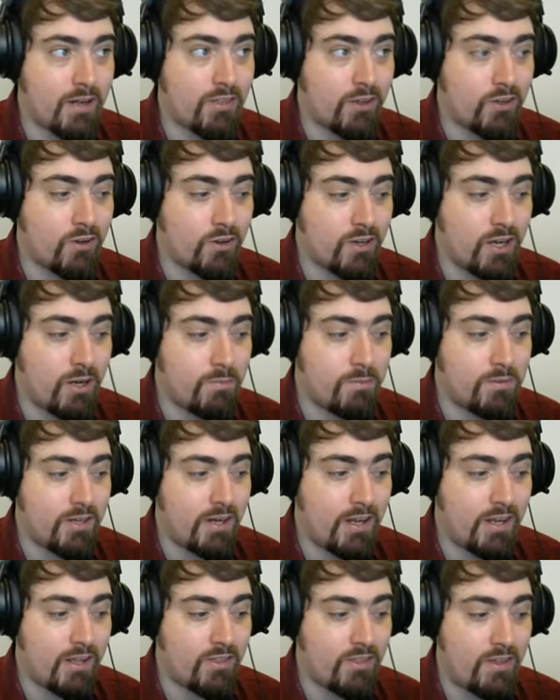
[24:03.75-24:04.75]
They could come and
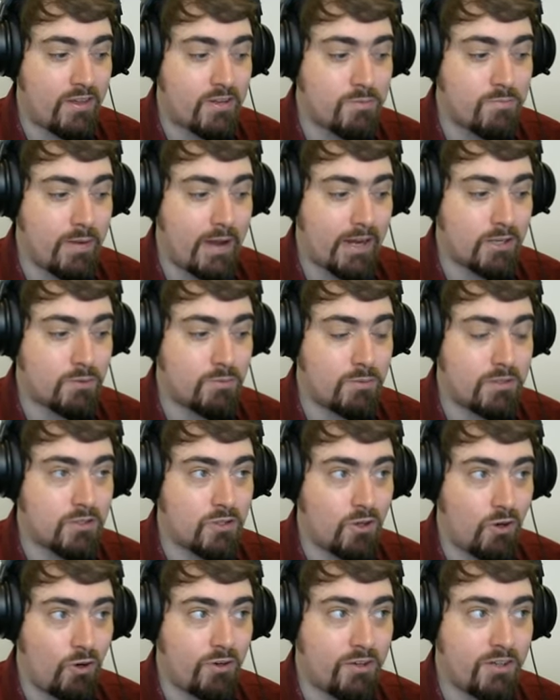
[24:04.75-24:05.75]
hit this mex, which
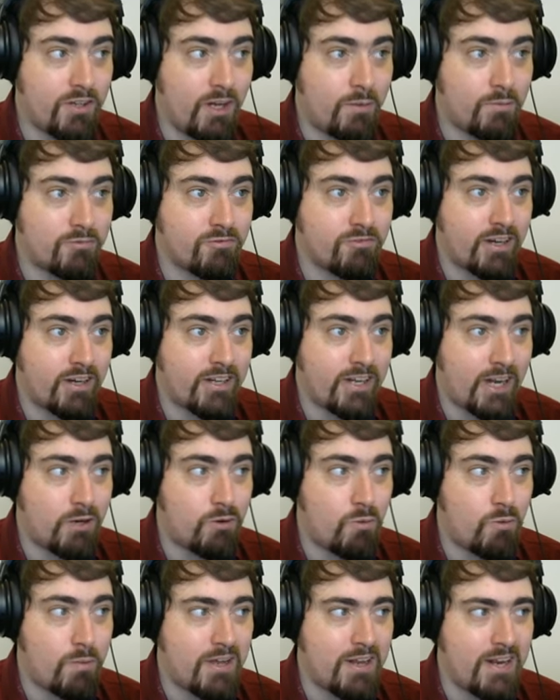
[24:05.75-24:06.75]
is on an upgrade, and it
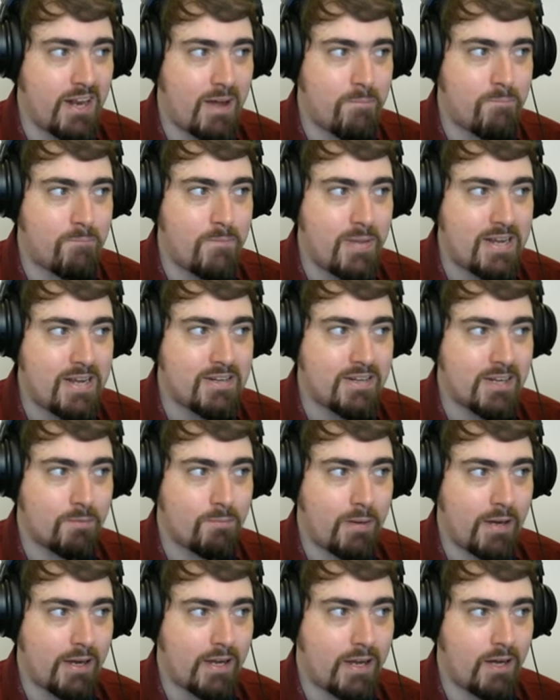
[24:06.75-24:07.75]
will be an amazing
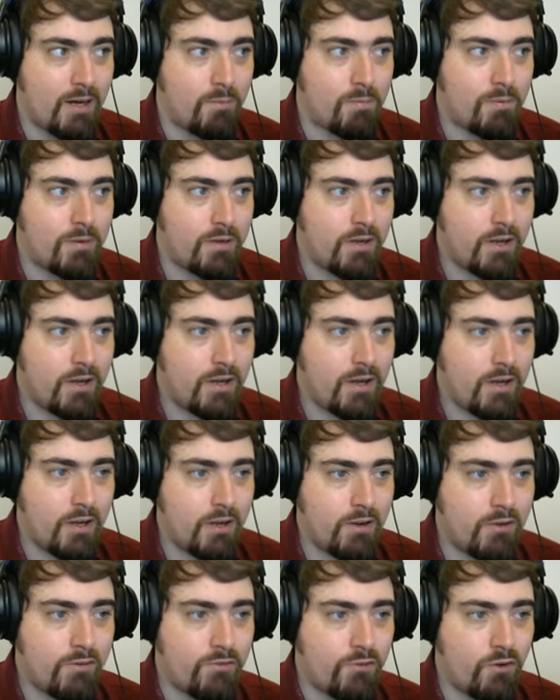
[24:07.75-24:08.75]
pickup
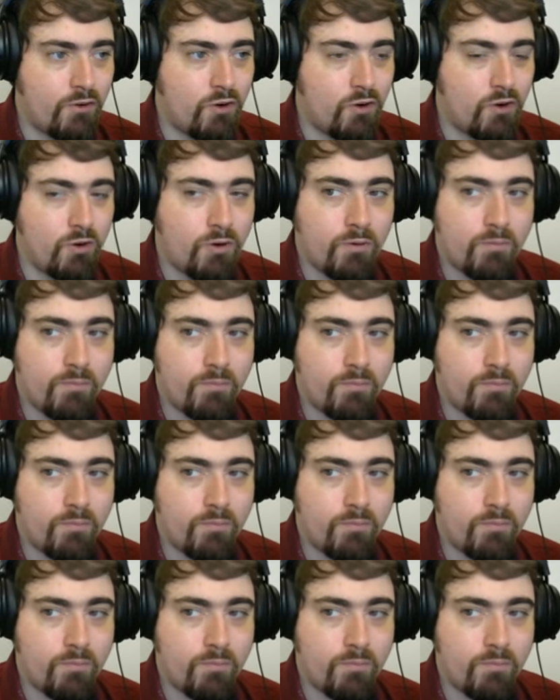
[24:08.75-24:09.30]
for